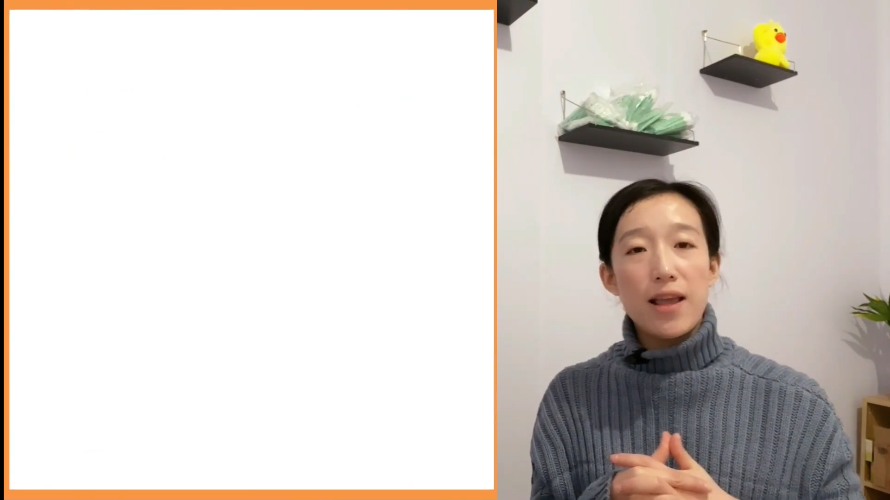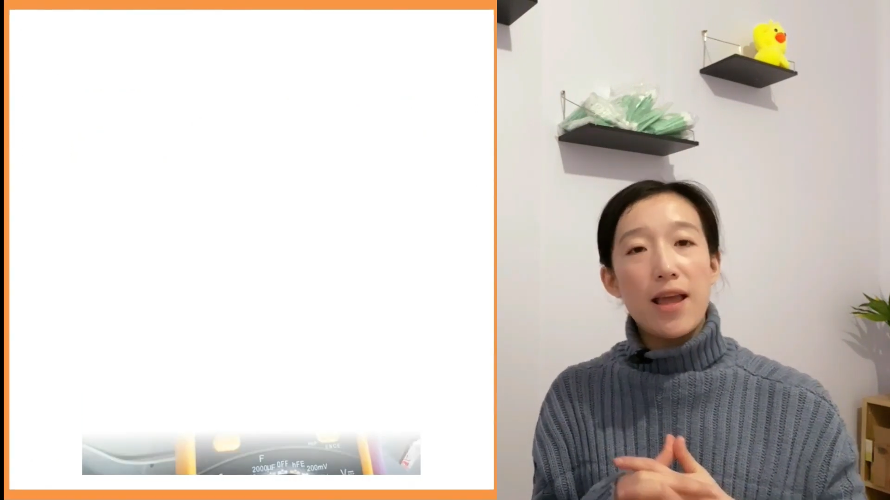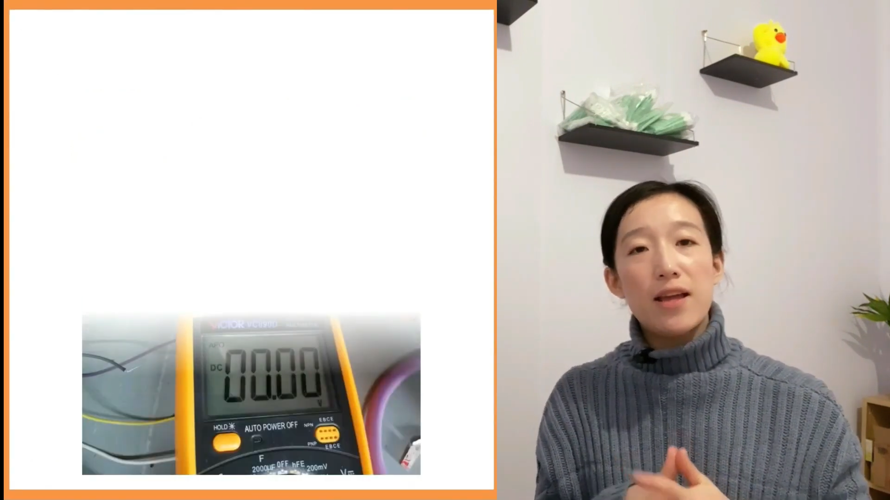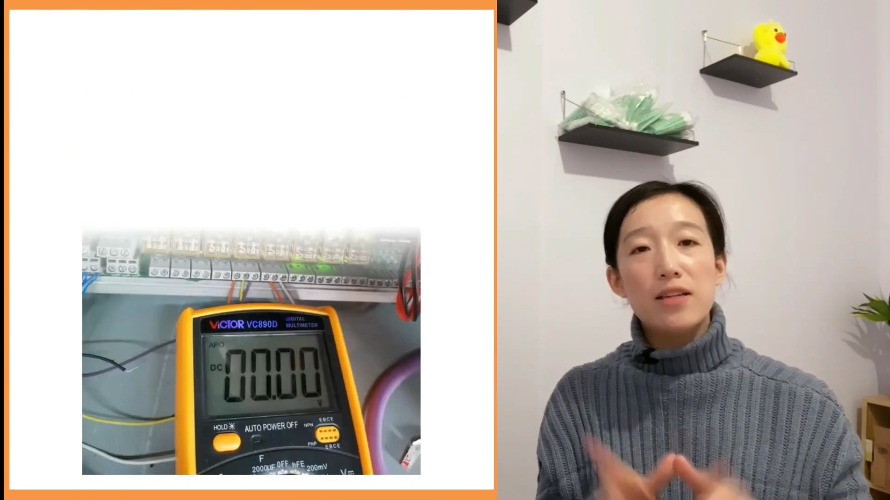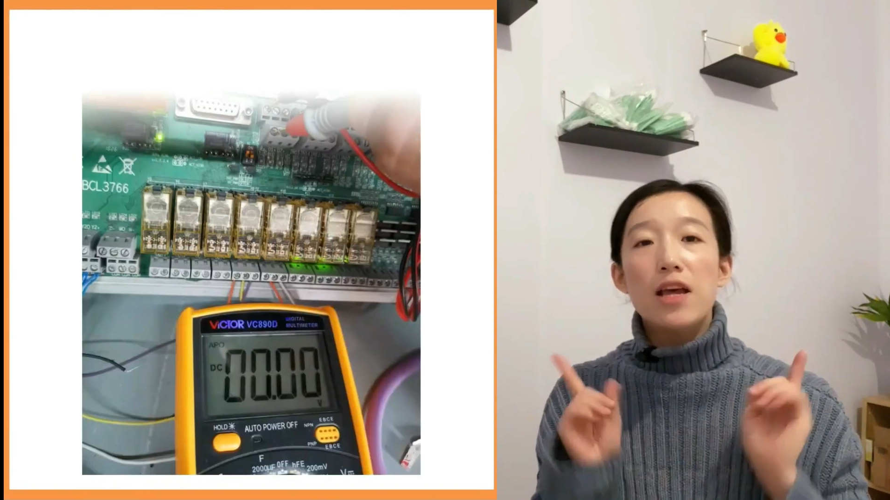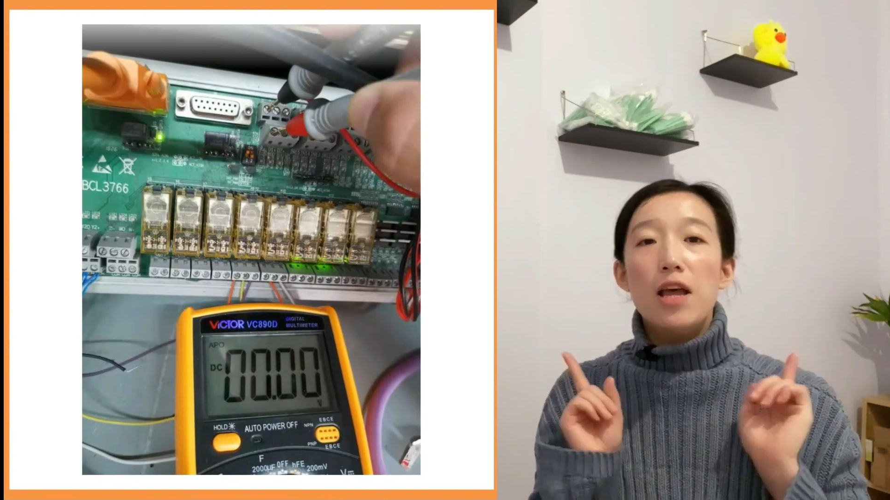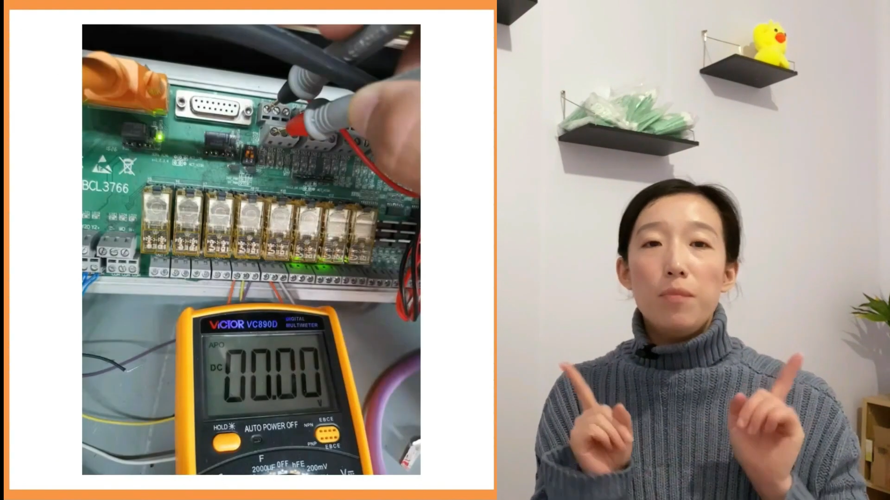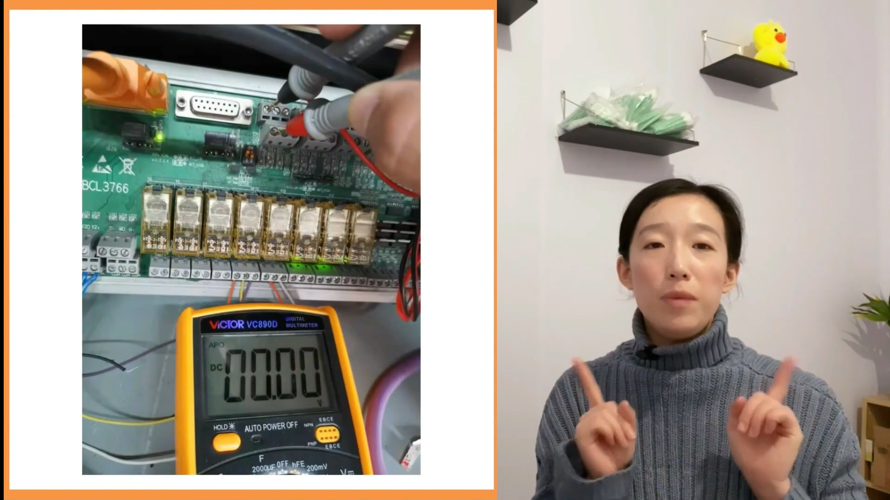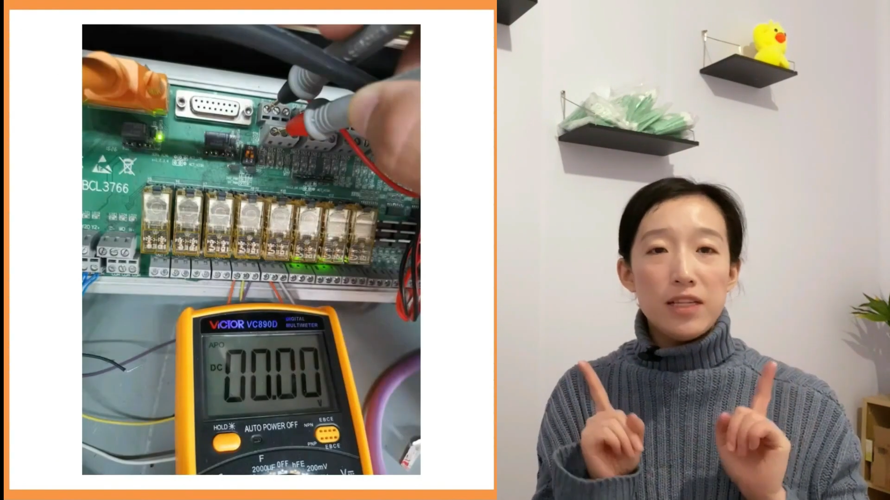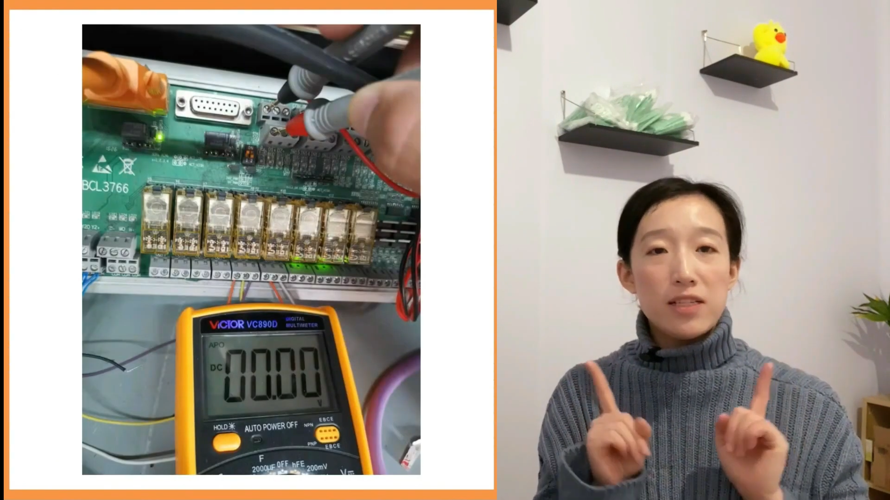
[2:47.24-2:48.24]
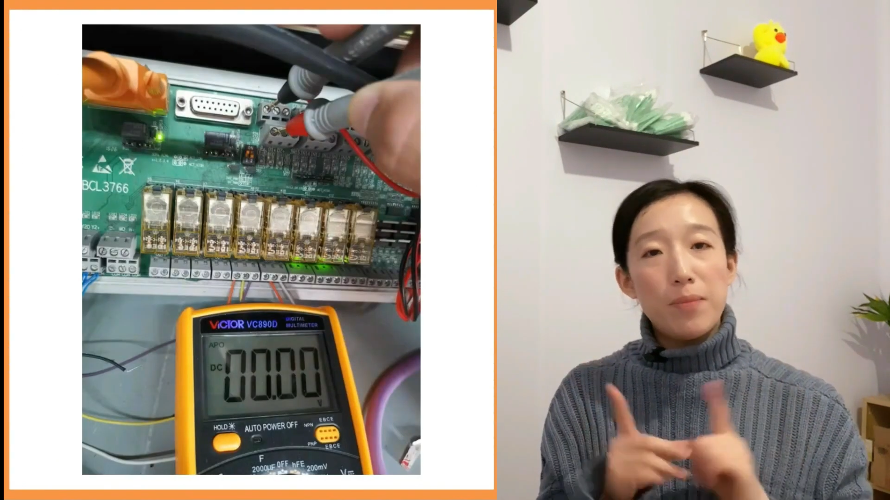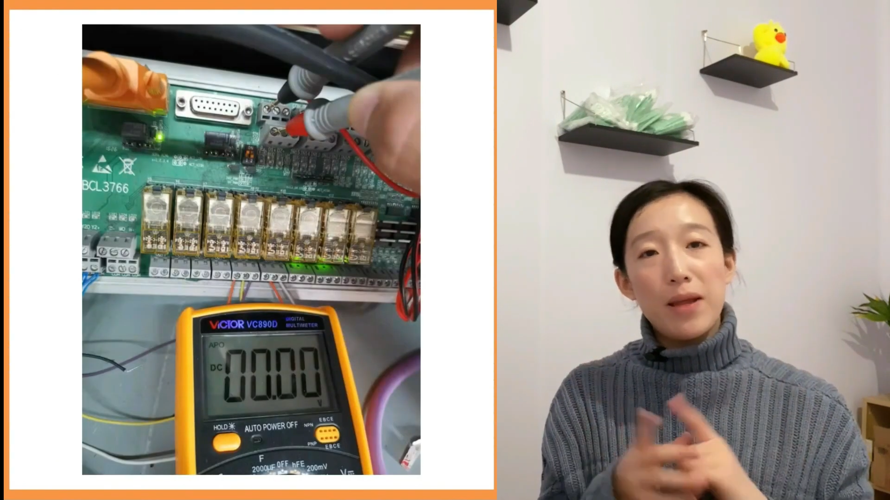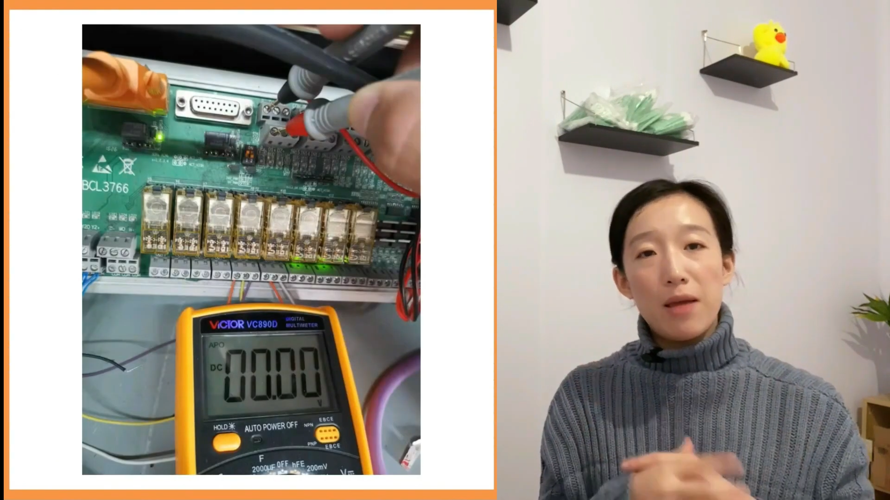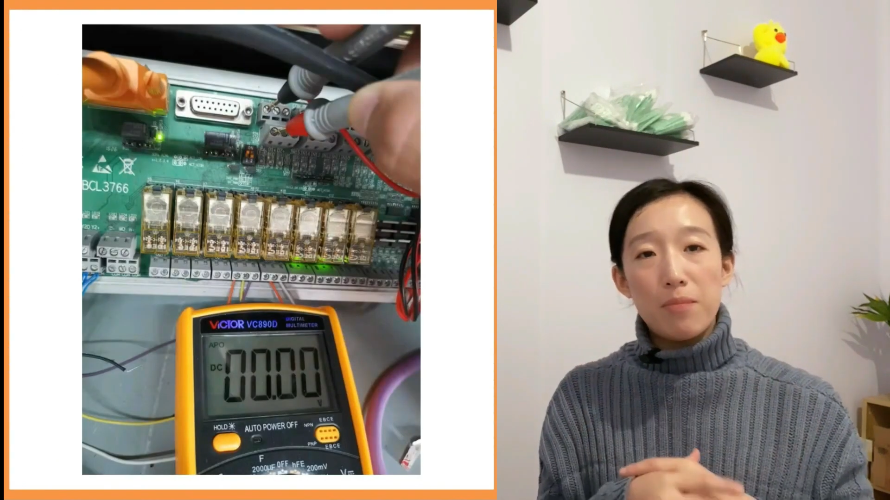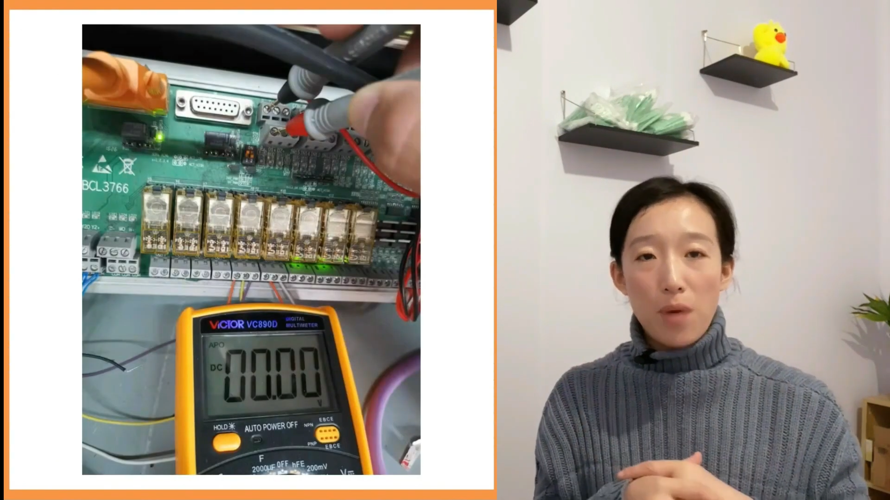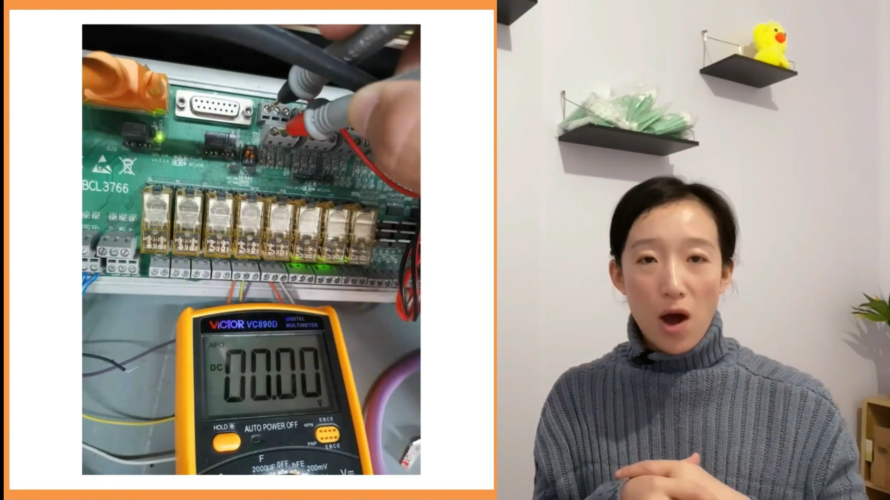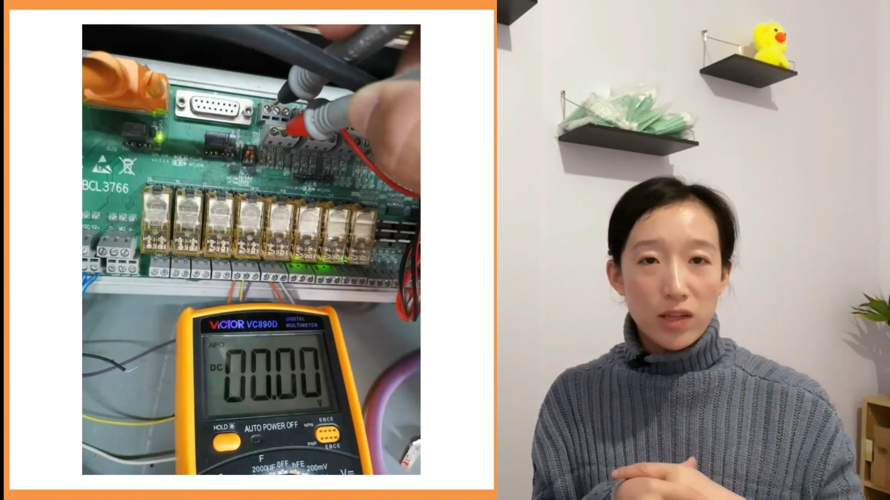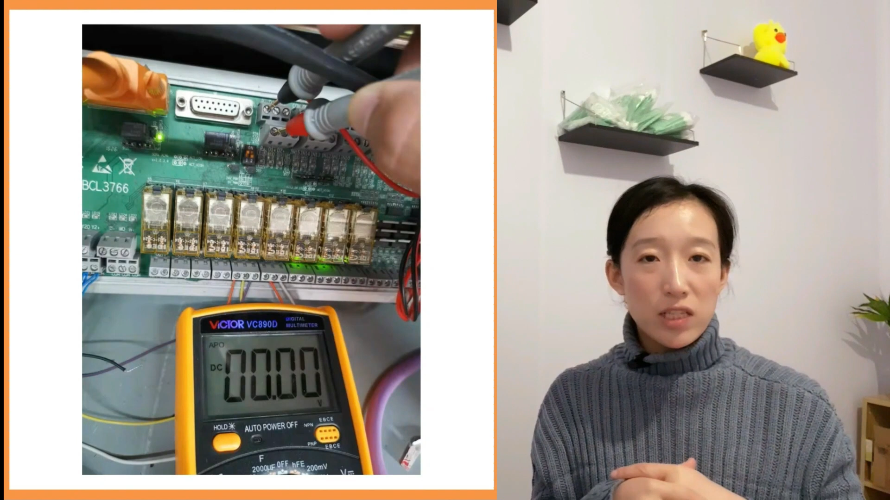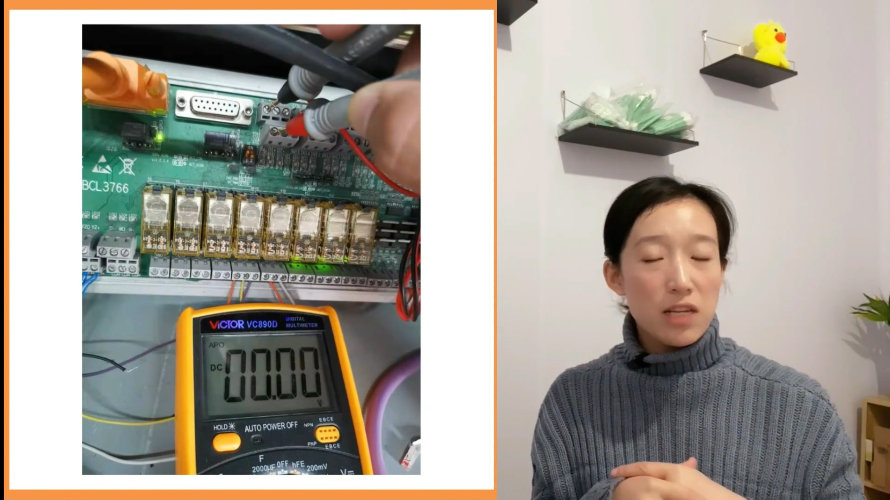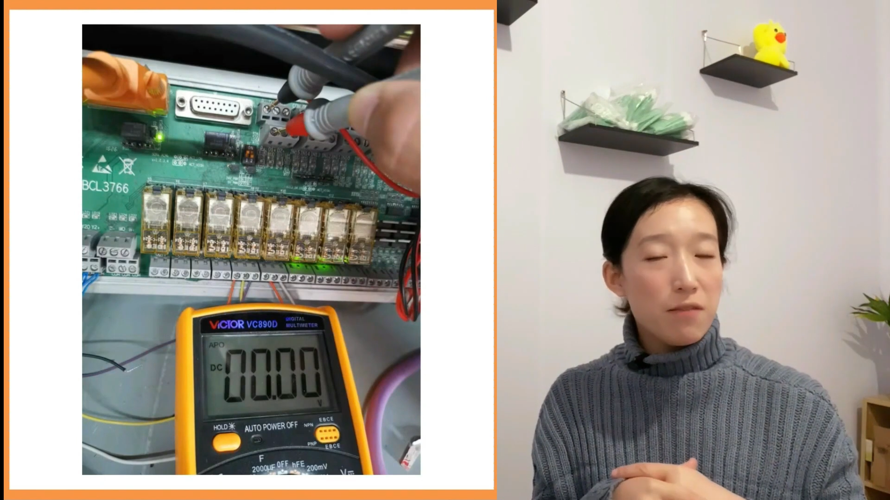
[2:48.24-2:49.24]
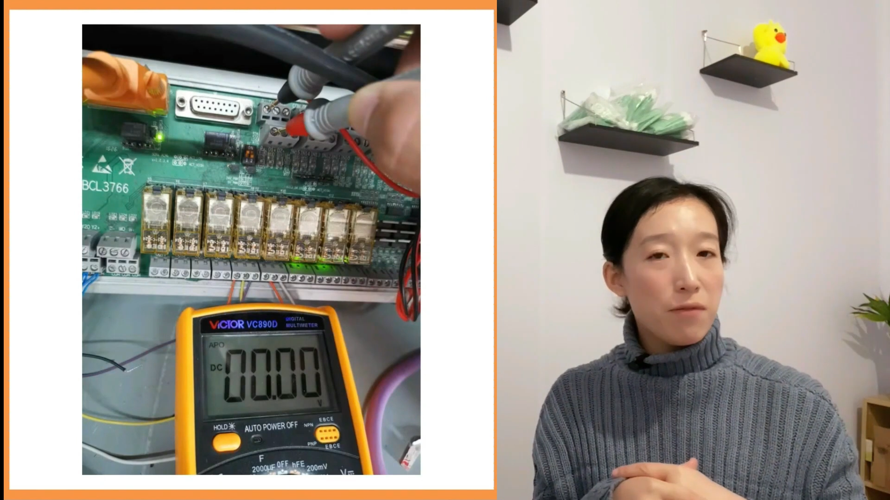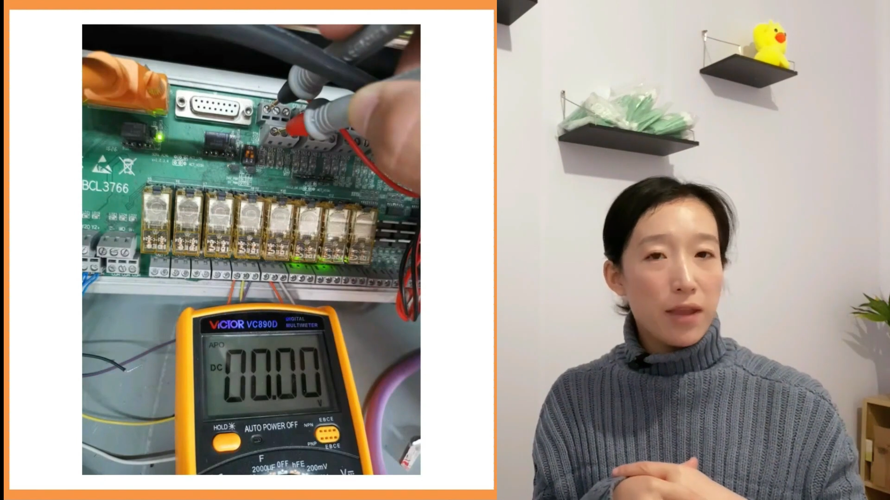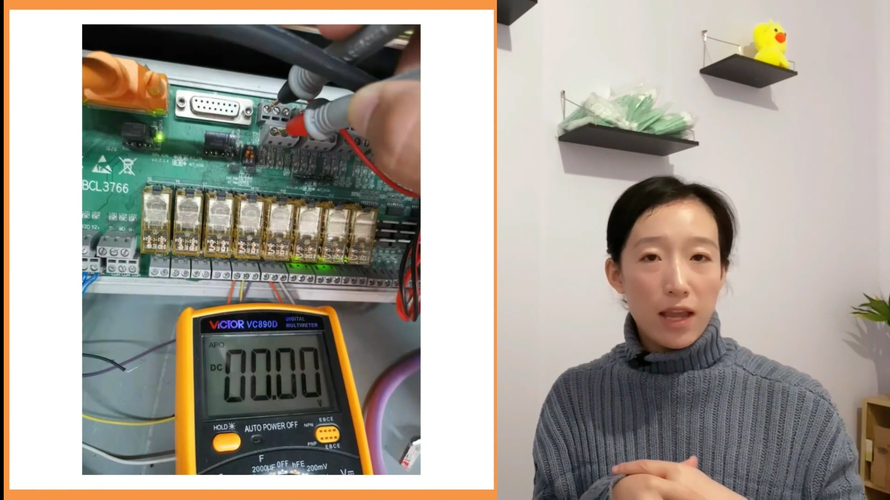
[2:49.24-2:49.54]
at PWM positive